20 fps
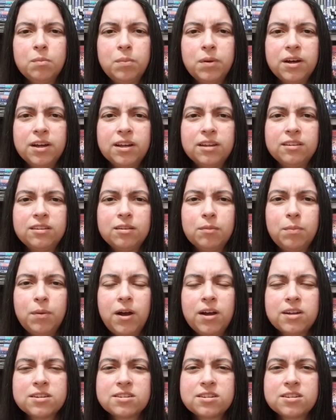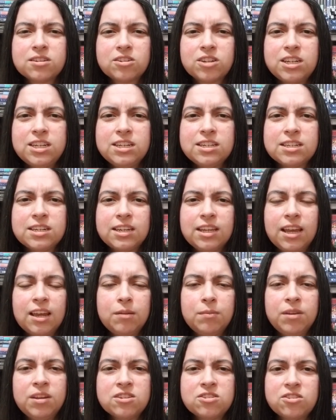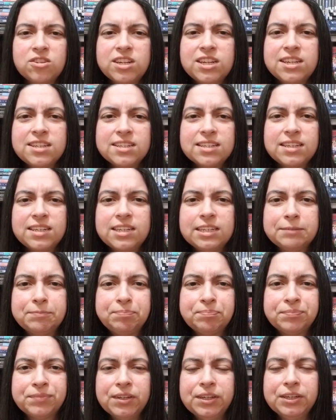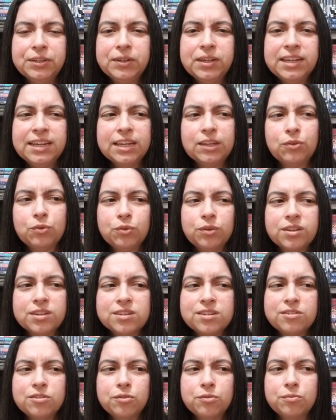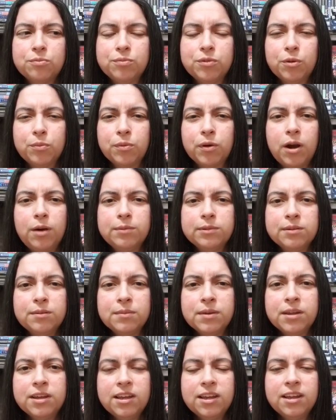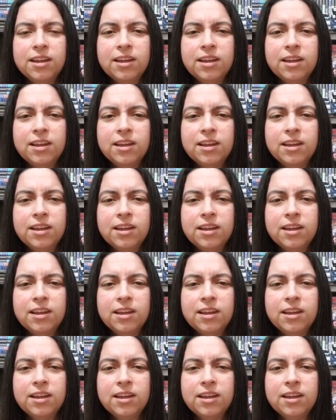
But the bosses are easy. The enemies are easy. You can get through this and no problem.